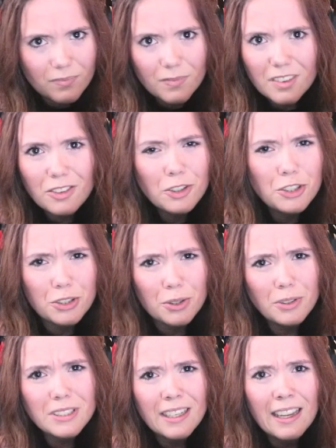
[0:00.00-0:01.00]
to
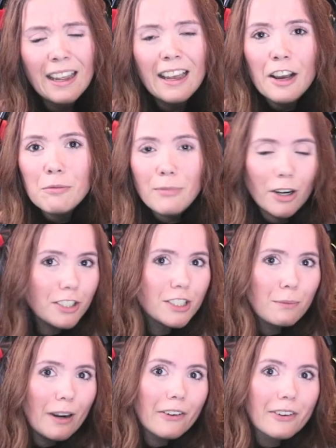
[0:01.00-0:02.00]
shoot, most
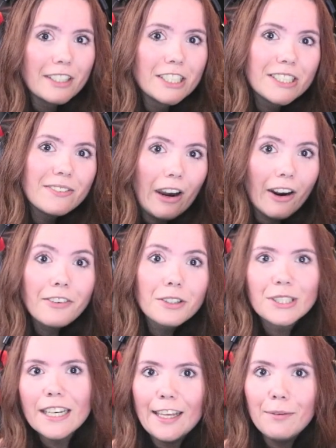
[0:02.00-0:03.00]
Americans are
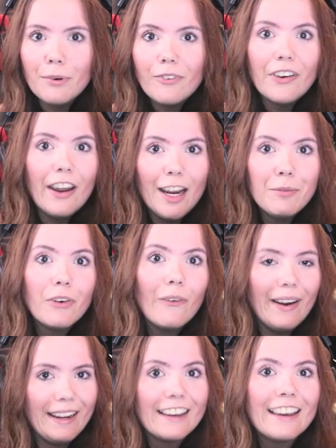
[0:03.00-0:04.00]
asleep when I'm
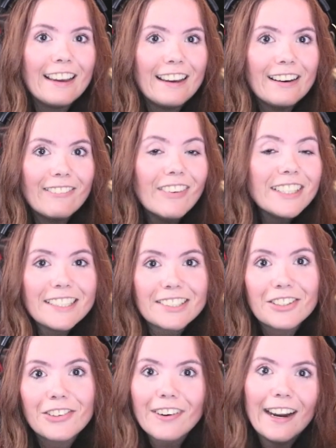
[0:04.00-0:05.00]
awake. Which is
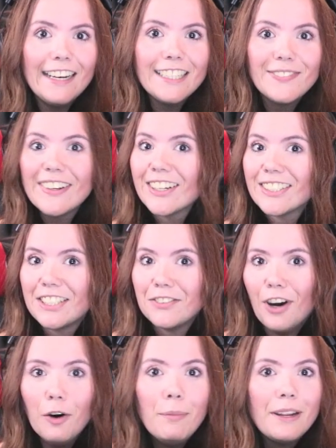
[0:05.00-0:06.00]
great, because it
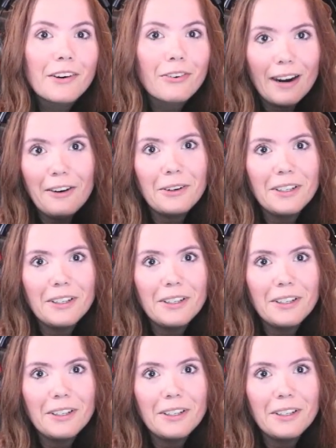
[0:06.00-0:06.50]
won't be crowded